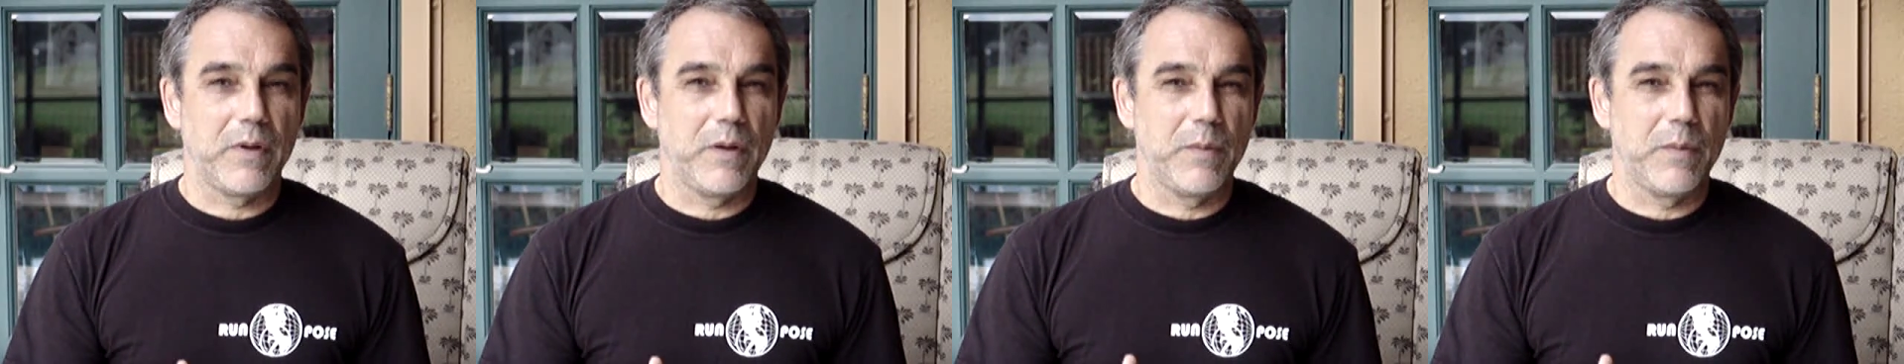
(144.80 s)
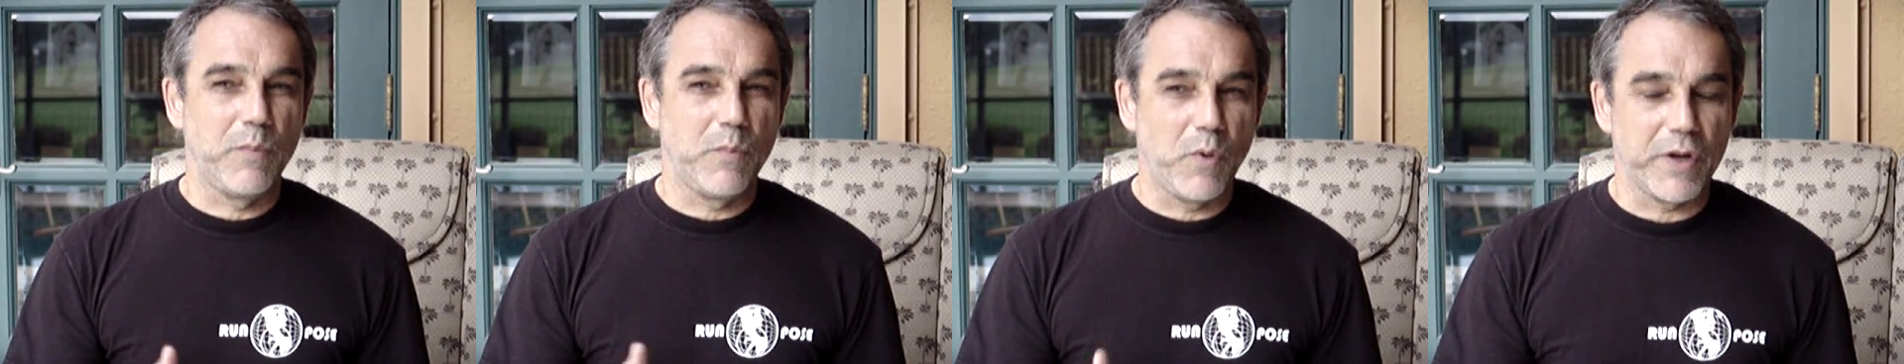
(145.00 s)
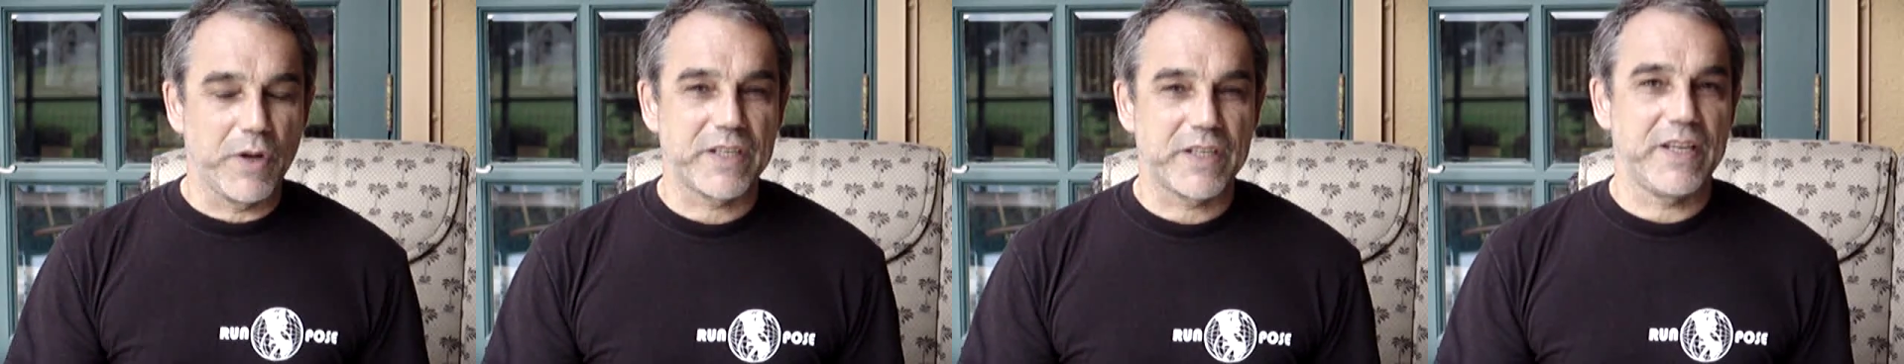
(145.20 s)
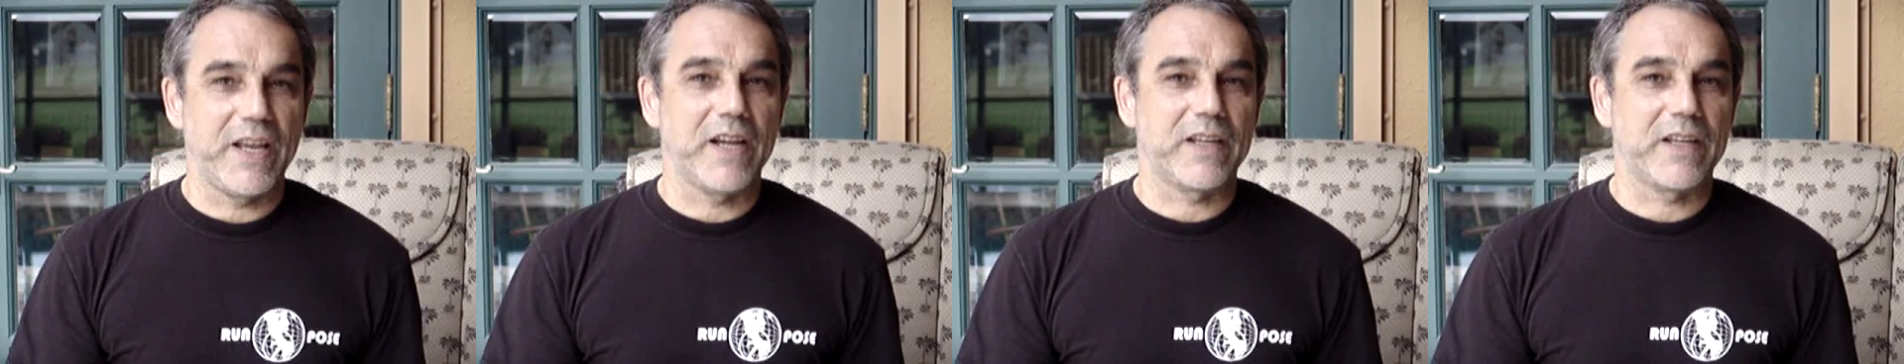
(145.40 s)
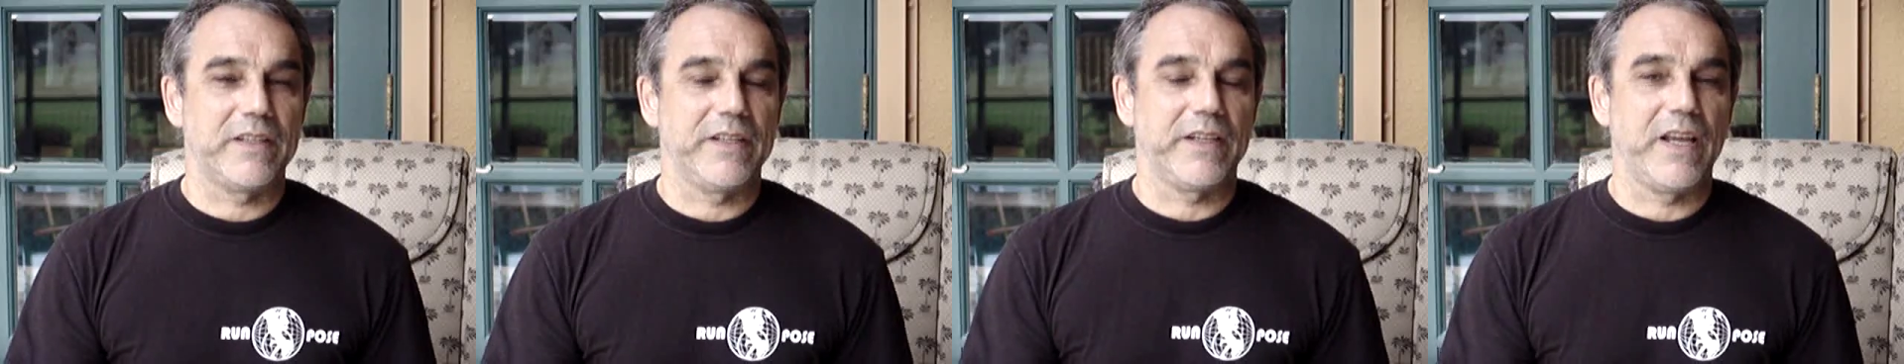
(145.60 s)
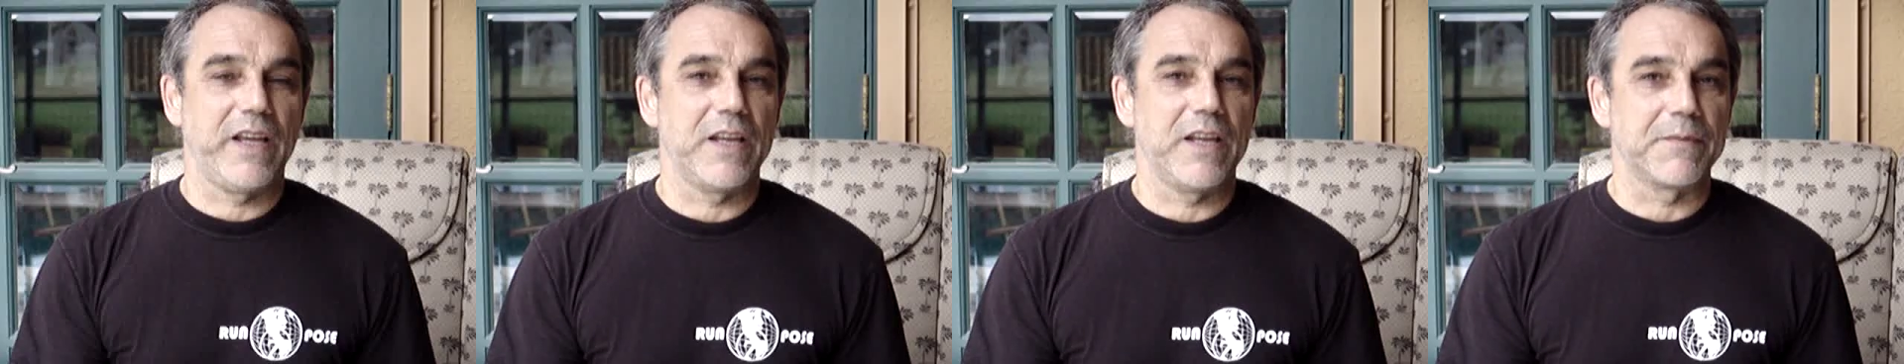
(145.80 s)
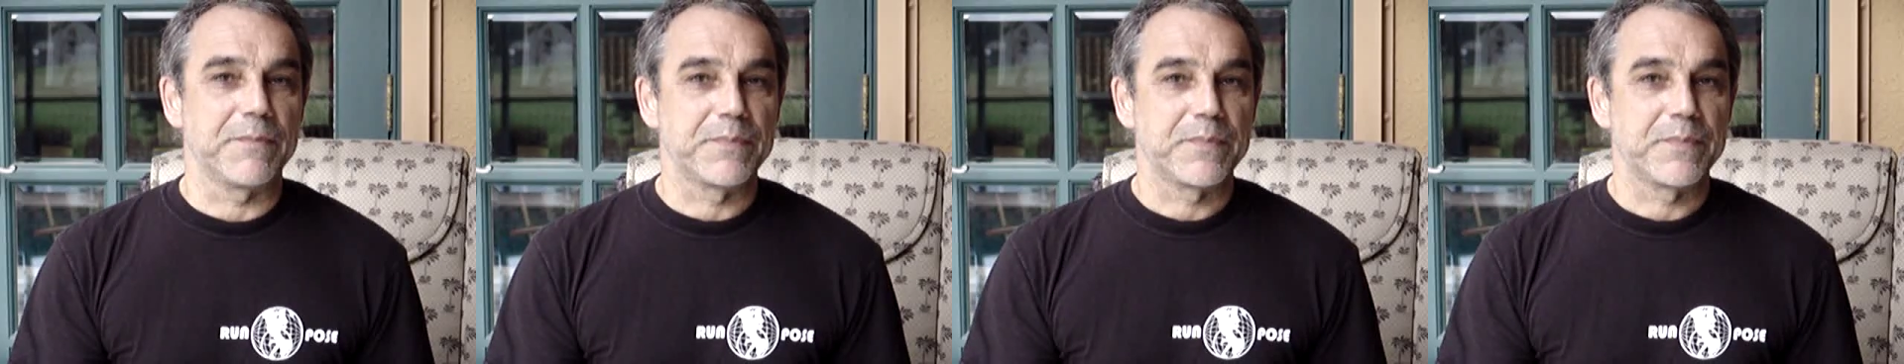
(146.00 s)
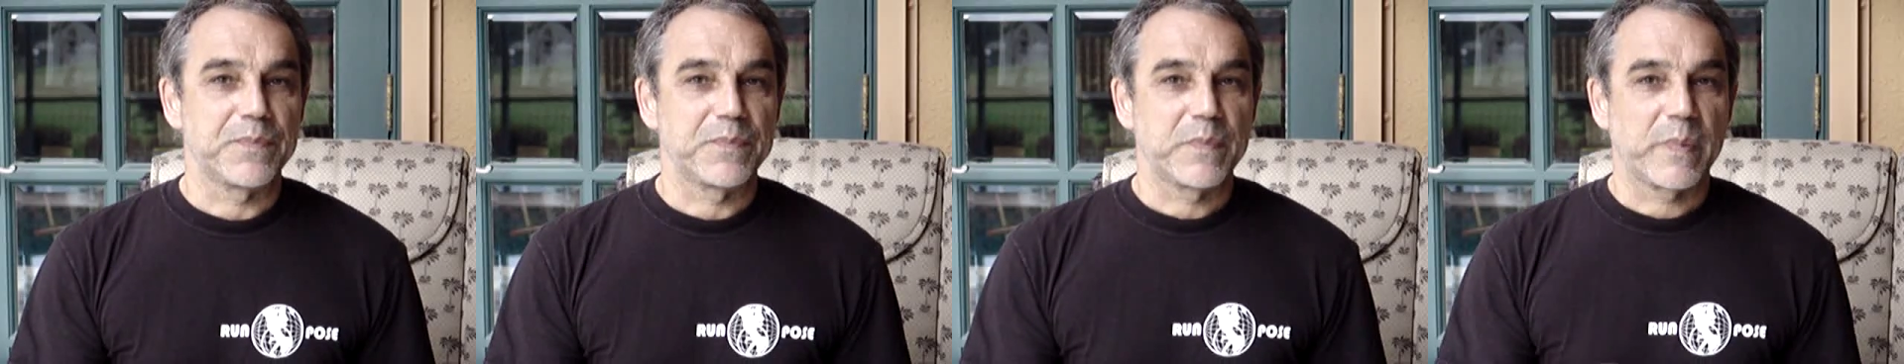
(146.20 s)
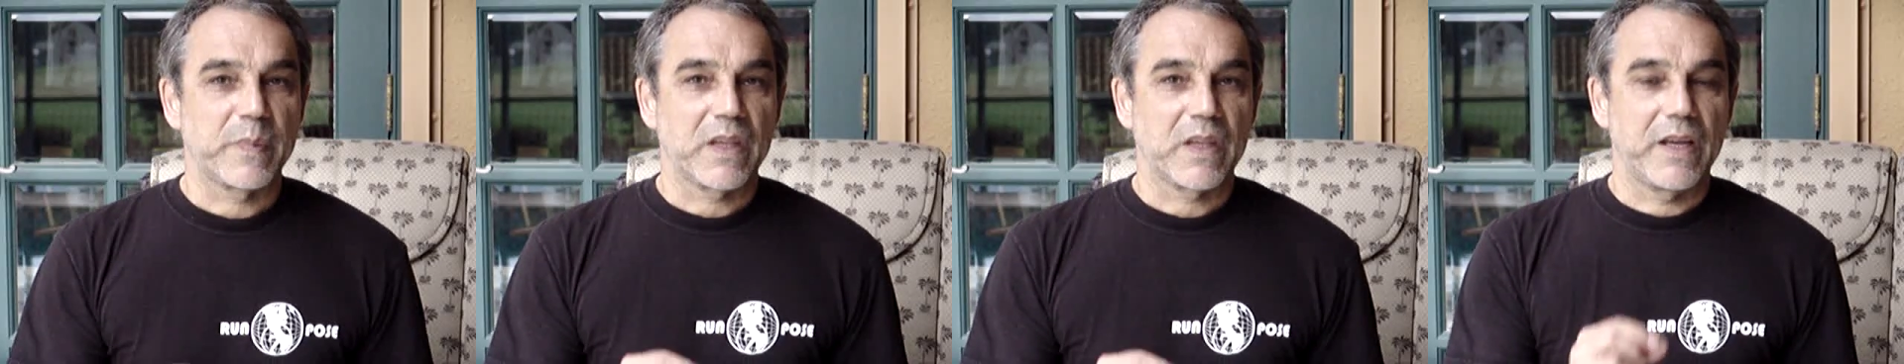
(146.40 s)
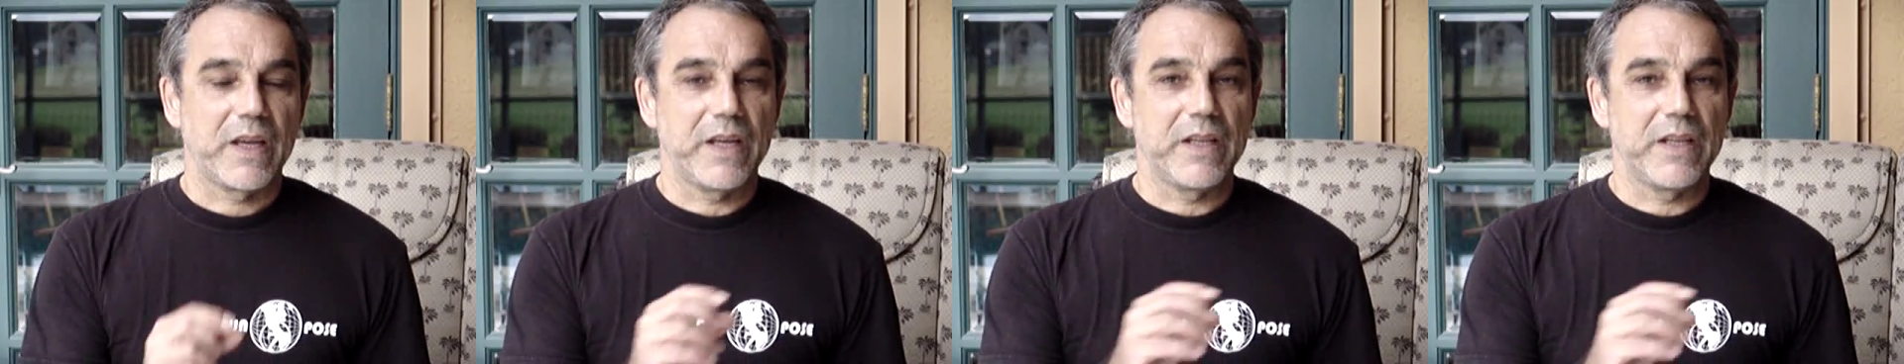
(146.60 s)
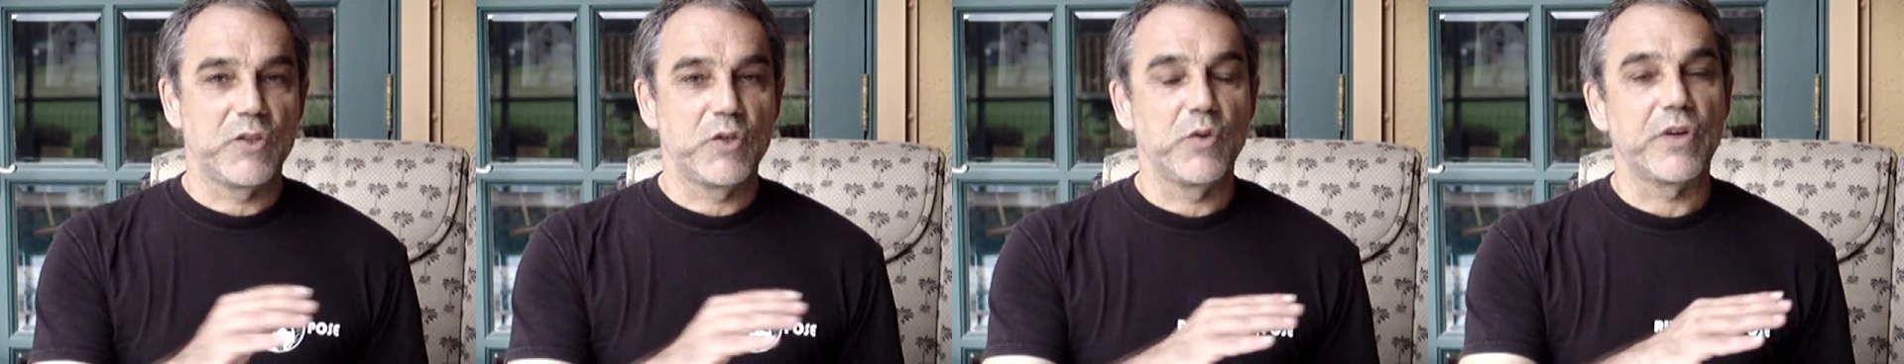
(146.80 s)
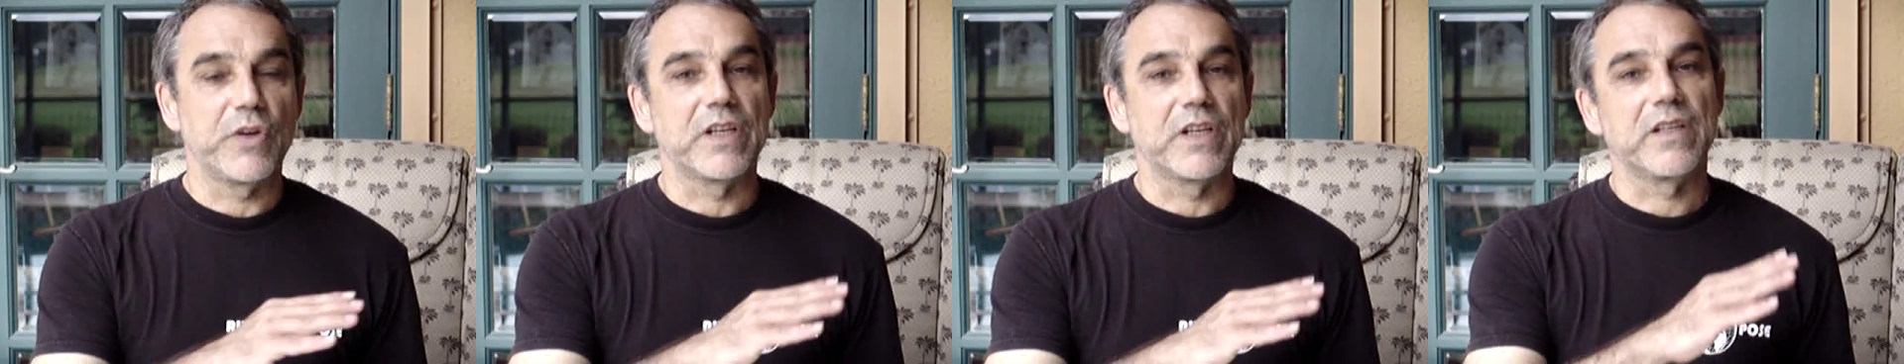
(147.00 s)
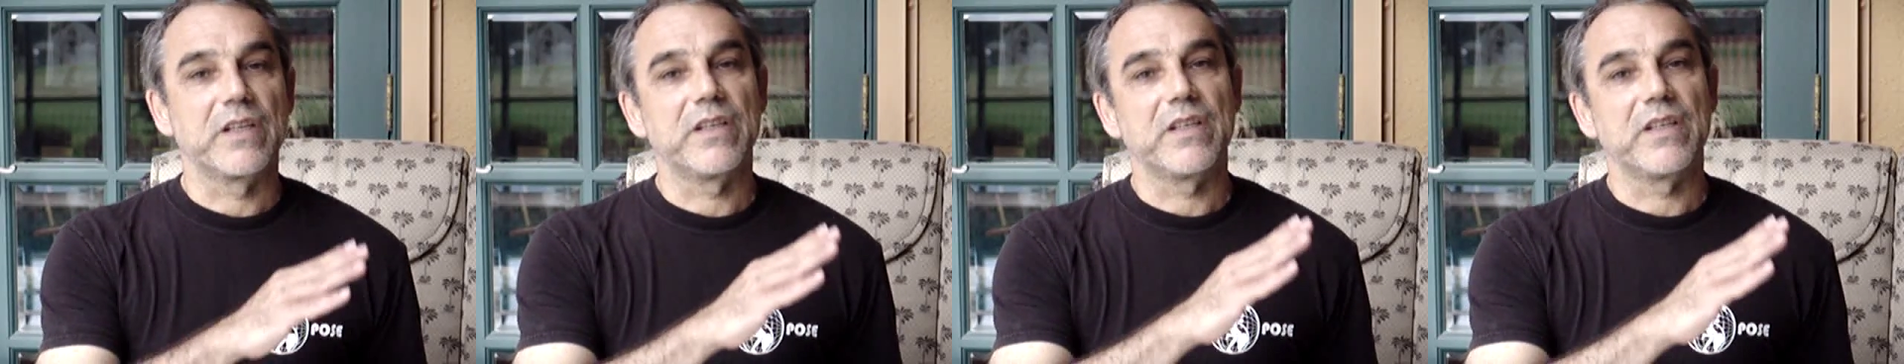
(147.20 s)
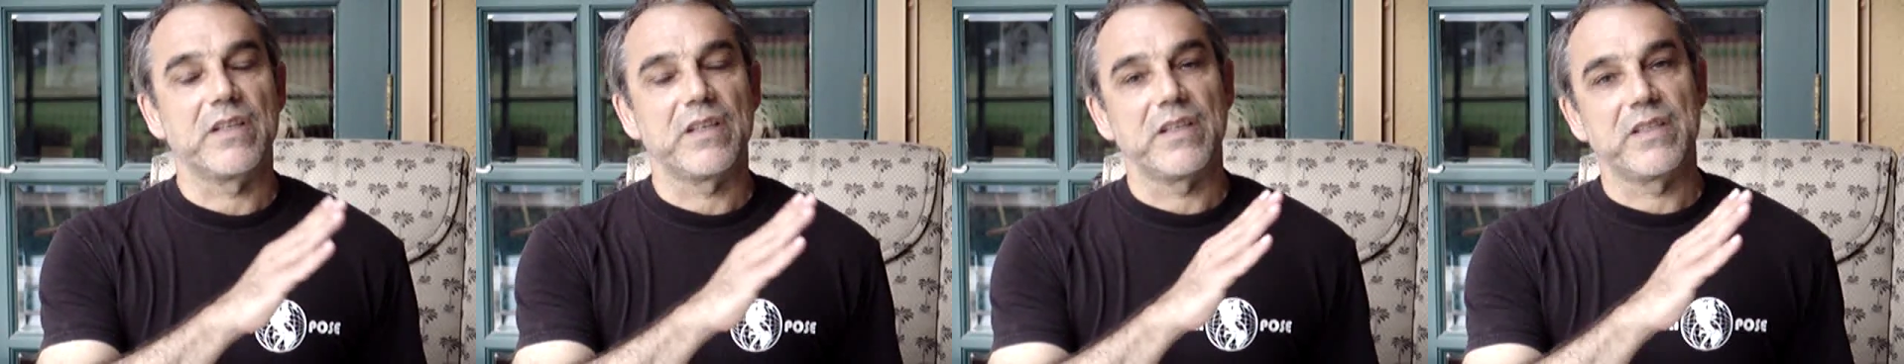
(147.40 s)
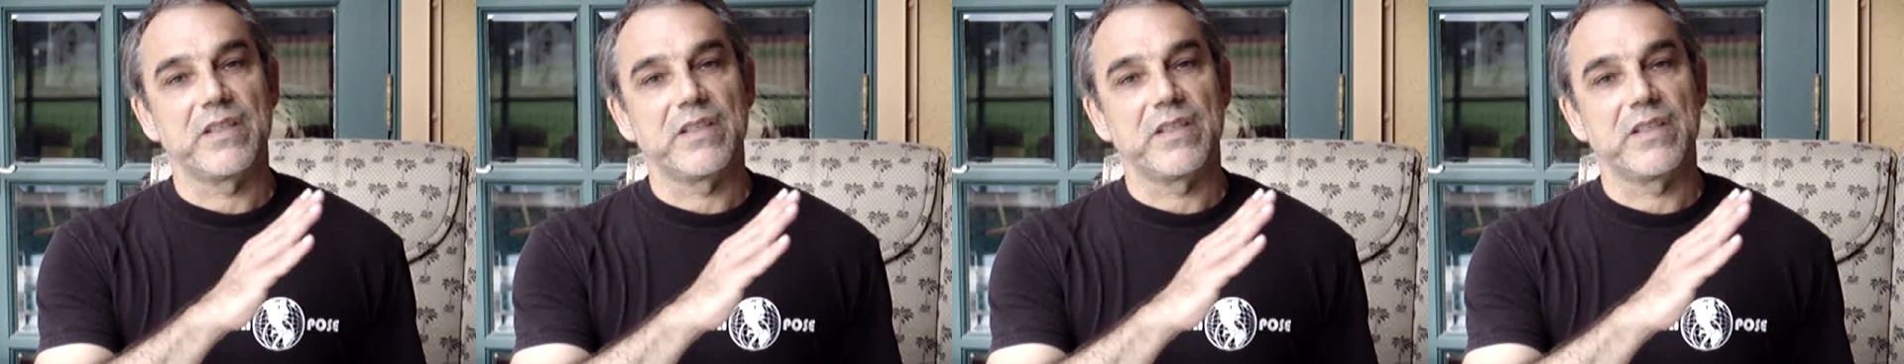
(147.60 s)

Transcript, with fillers: more exact again during uh,